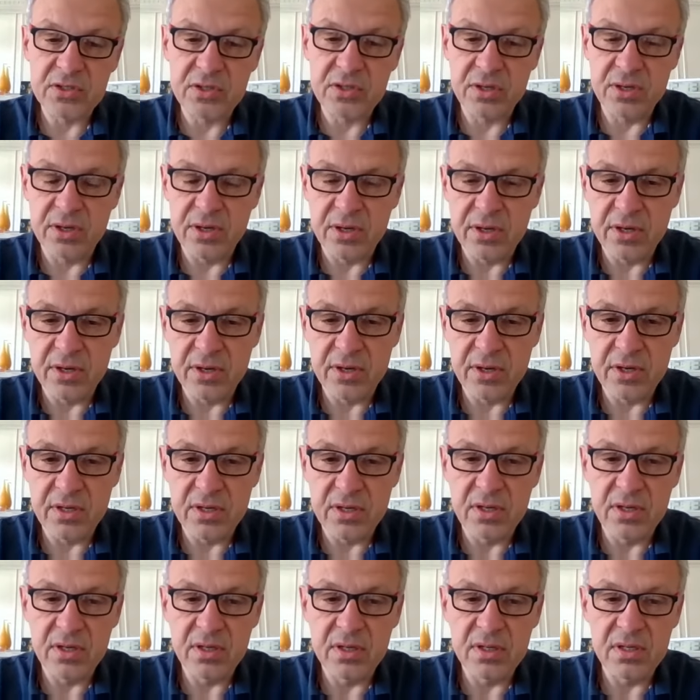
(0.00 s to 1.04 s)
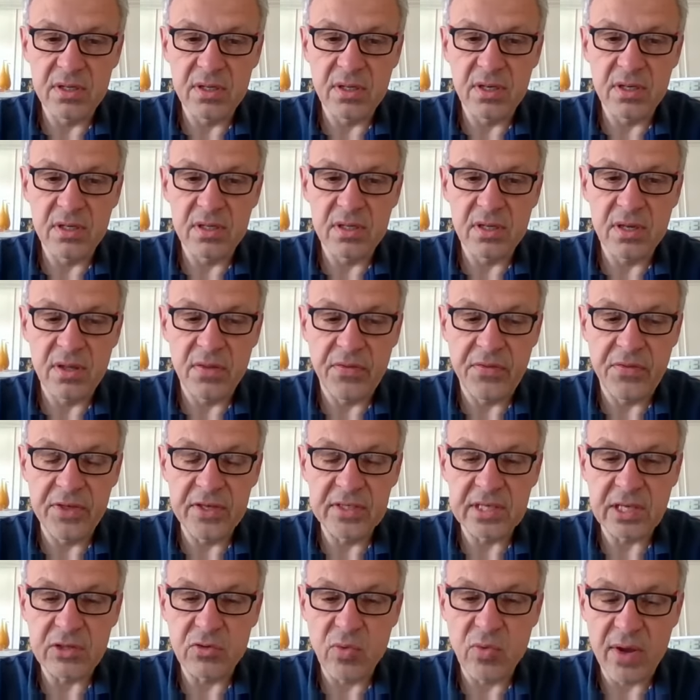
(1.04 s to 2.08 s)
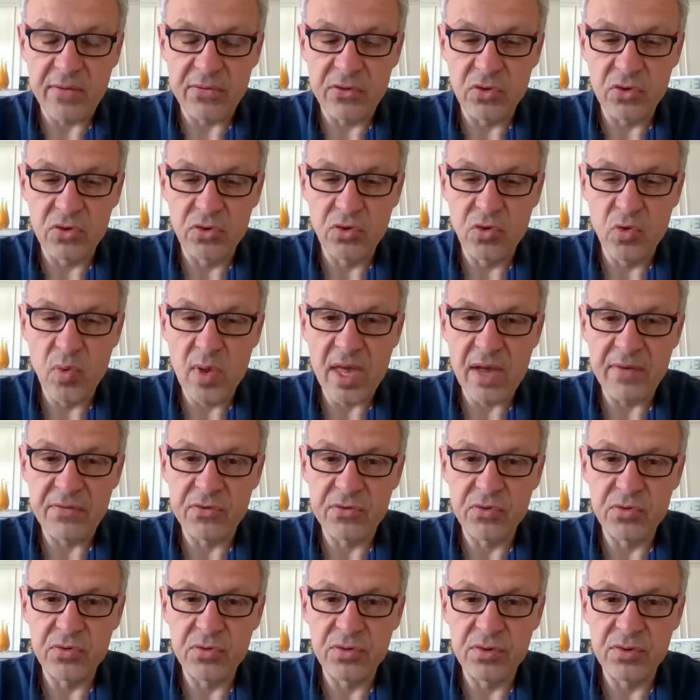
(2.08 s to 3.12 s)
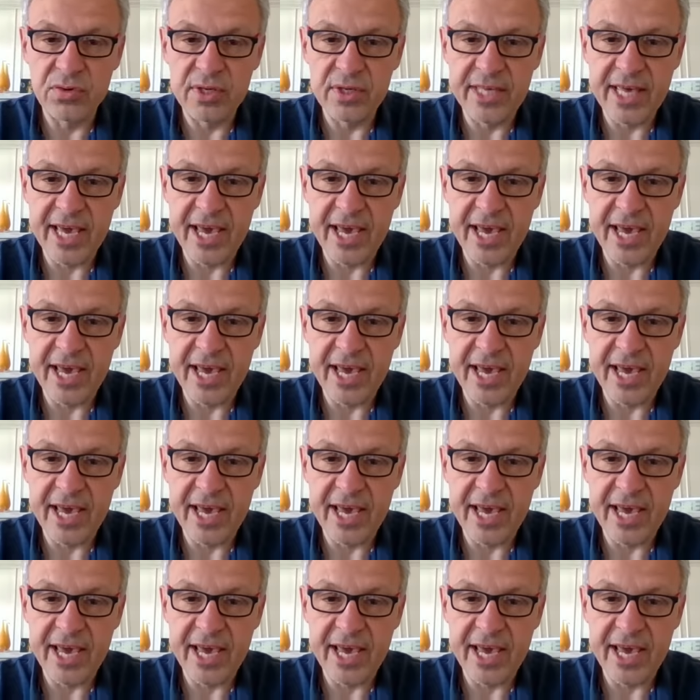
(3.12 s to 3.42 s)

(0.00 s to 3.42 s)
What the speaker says: thing that we have to do, we have to